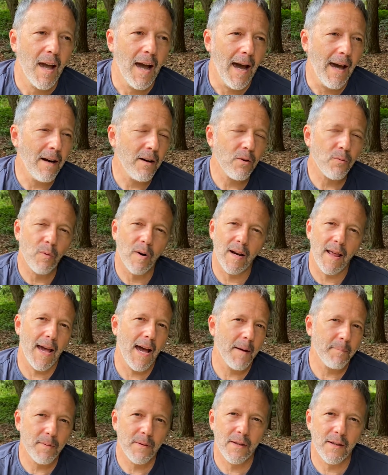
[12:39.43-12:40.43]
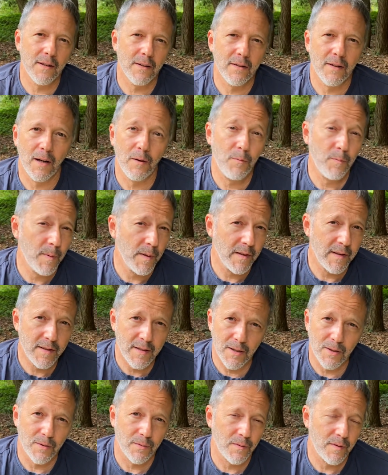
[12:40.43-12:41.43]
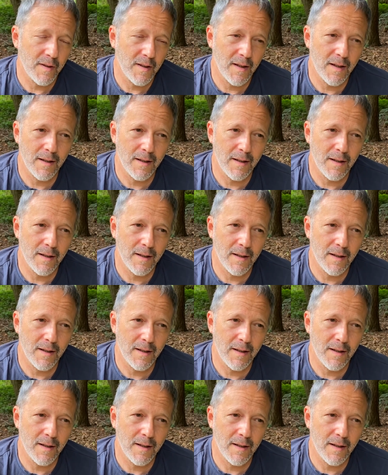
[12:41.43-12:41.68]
I don't know what happened there. I really don't.